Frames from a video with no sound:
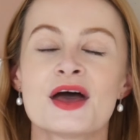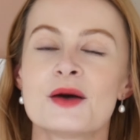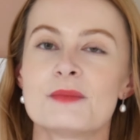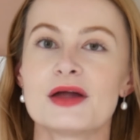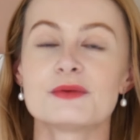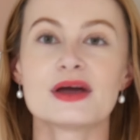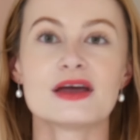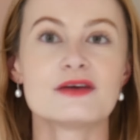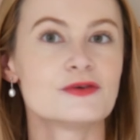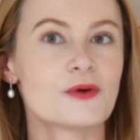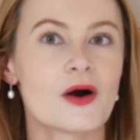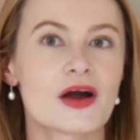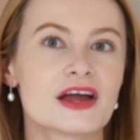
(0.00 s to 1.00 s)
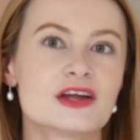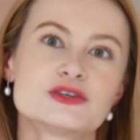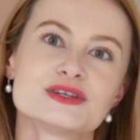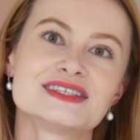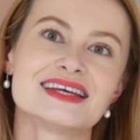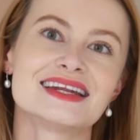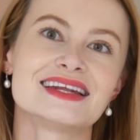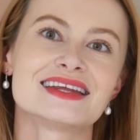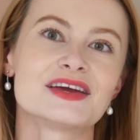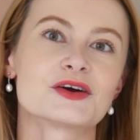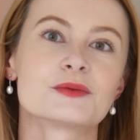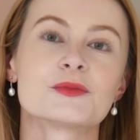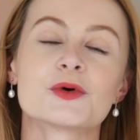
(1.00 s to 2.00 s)
By the way, are interested in
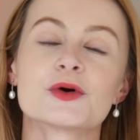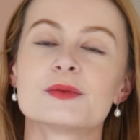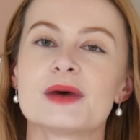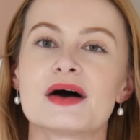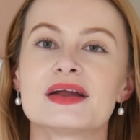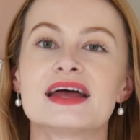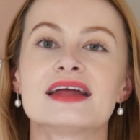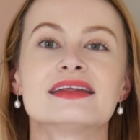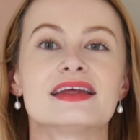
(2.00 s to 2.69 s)
hearing more about it,